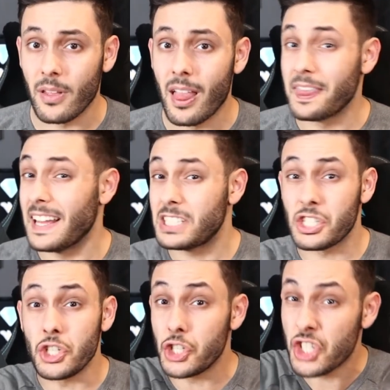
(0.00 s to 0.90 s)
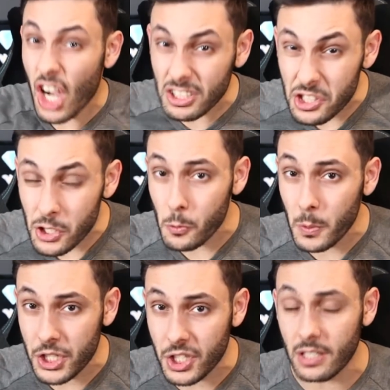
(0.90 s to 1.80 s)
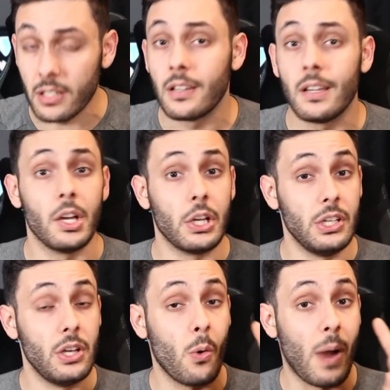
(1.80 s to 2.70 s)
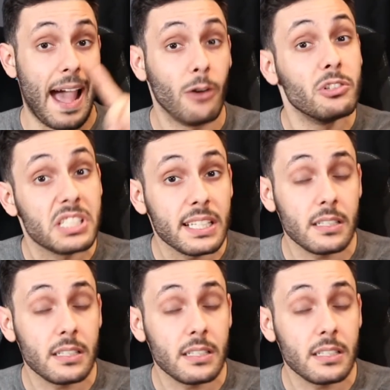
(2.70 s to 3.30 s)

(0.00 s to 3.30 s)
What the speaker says: that's just tuition. No housing,